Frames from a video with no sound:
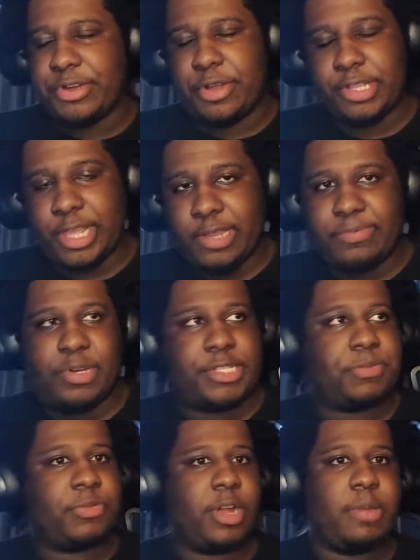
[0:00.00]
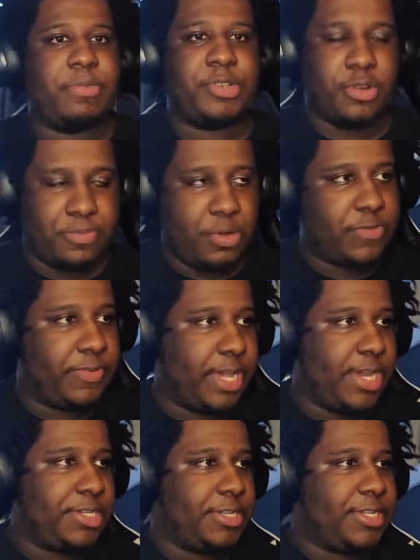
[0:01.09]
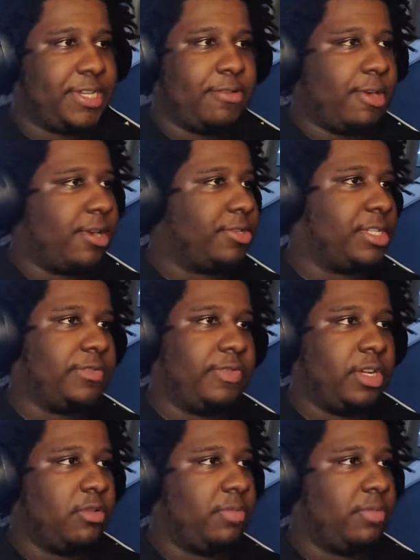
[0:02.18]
sure to like button, subscribe, and turn on post notifications. Let's get right on to this video,